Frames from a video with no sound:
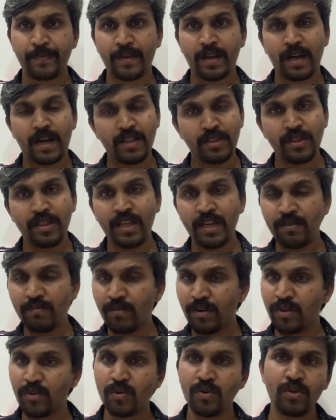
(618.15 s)
and then
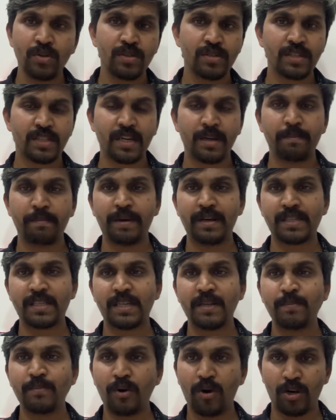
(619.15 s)
we'll go step by
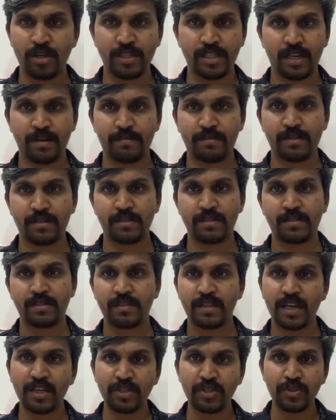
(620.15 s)
step all chapters.
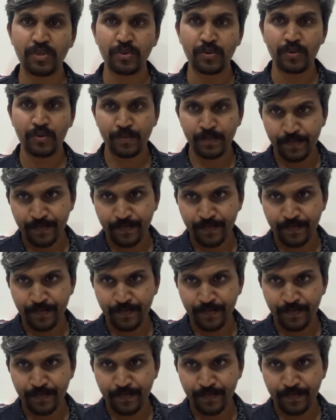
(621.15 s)
Thank you.